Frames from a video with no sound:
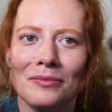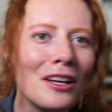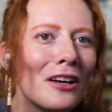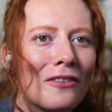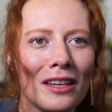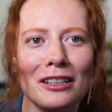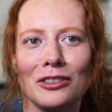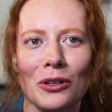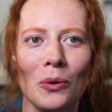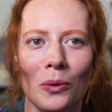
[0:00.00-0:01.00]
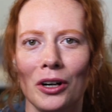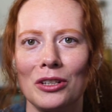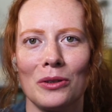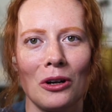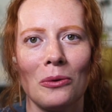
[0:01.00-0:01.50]
if things don't work,
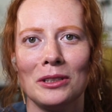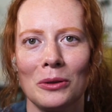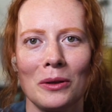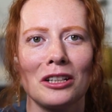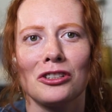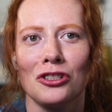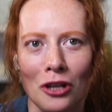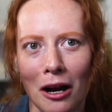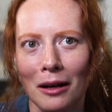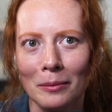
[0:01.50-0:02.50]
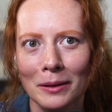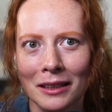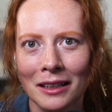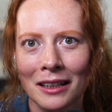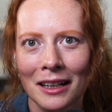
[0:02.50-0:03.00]
you can always go get a job.
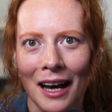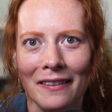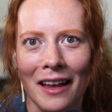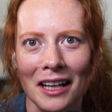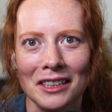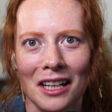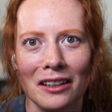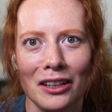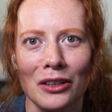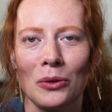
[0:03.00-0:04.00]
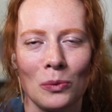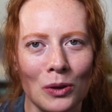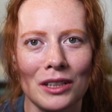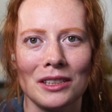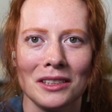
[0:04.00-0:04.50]
And that's not like the
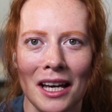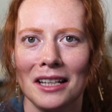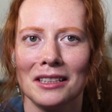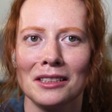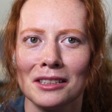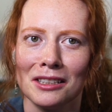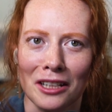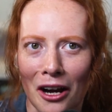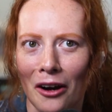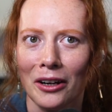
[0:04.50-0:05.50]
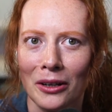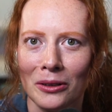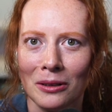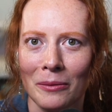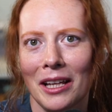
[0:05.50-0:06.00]
worst case
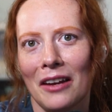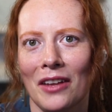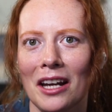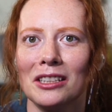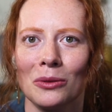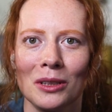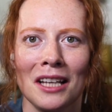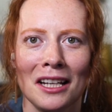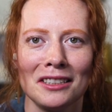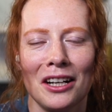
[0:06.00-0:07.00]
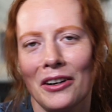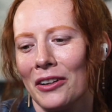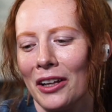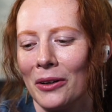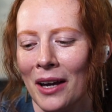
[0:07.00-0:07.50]
scenario. I mean, that if that is the worst case scenario,
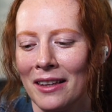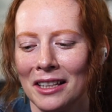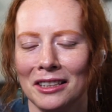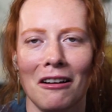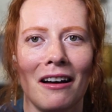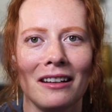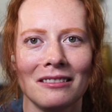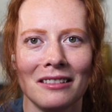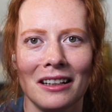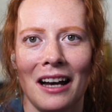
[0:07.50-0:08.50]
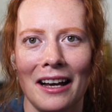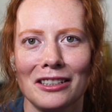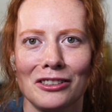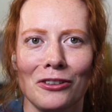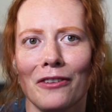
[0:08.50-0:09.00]
you're like, okay, that's not like I
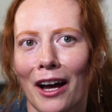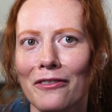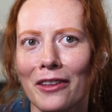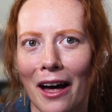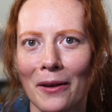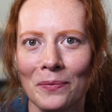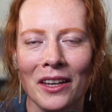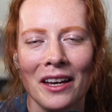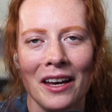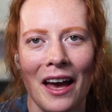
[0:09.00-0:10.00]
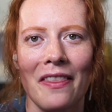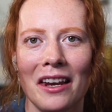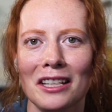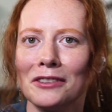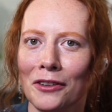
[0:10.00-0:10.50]
can survive that. And
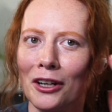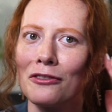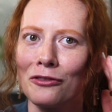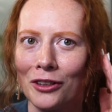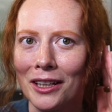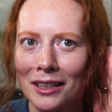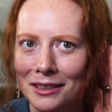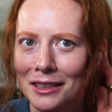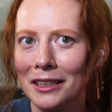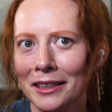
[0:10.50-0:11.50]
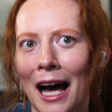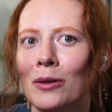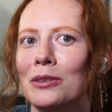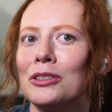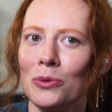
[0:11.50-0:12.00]
that is very freeing because it
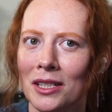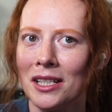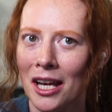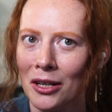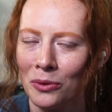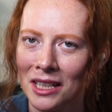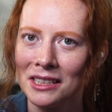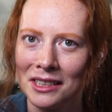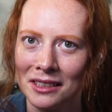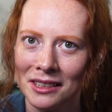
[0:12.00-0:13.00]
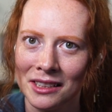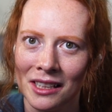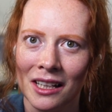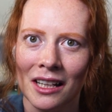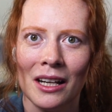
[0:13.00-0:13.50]
allows you to take risks
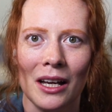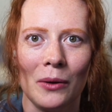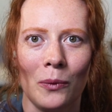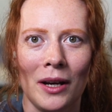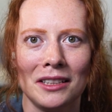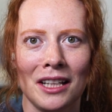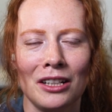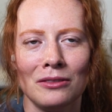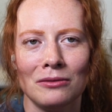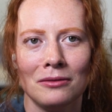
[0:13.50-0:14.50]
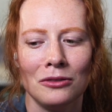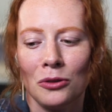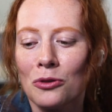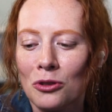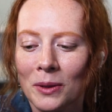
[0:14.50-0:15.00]
in ways that
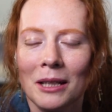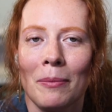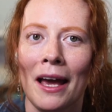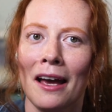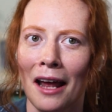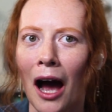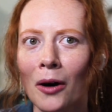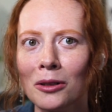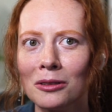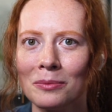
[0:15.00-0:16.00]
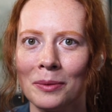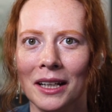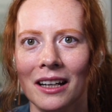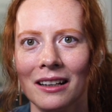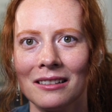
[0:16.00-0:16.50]
usually pan out,
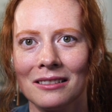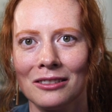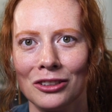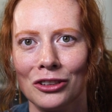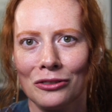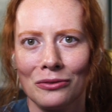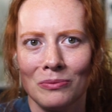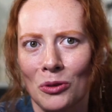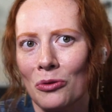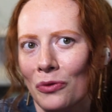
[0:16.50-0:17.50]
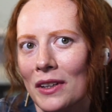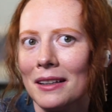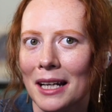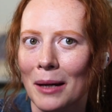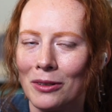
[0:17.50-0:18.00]
but you're you feel
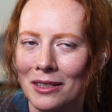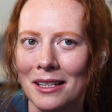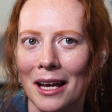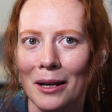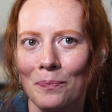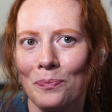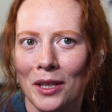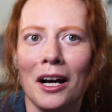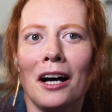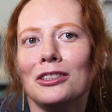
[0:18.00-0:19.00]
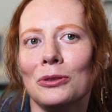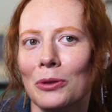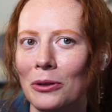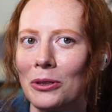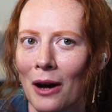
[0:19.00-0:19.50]
unable to take because you
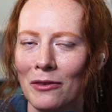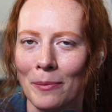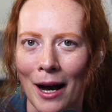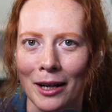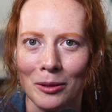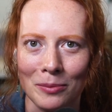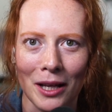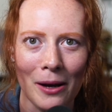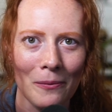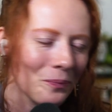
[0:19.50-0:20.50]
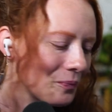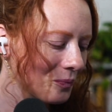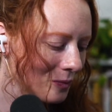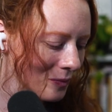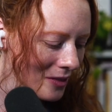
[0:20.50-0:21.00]
know you have a backup plan.
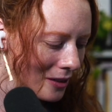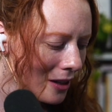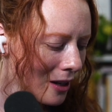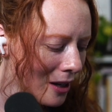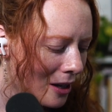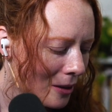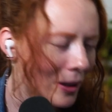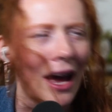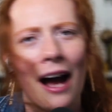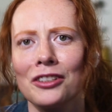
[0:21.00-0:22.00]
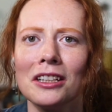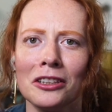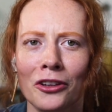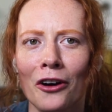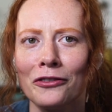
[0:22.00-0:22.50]
But I actually
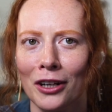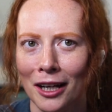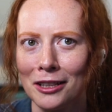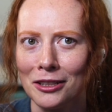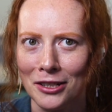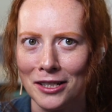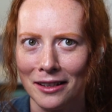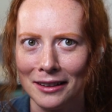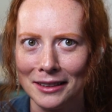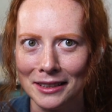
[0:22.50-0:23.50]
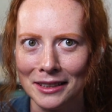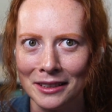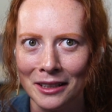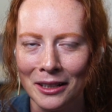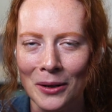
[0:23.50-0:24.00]
love your answer to this
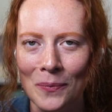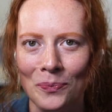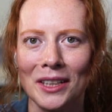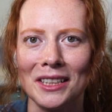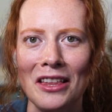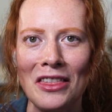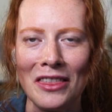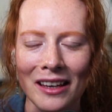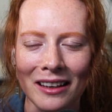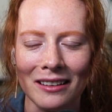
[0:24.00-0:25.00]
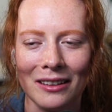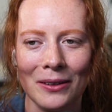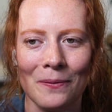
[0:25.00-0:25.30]
because I think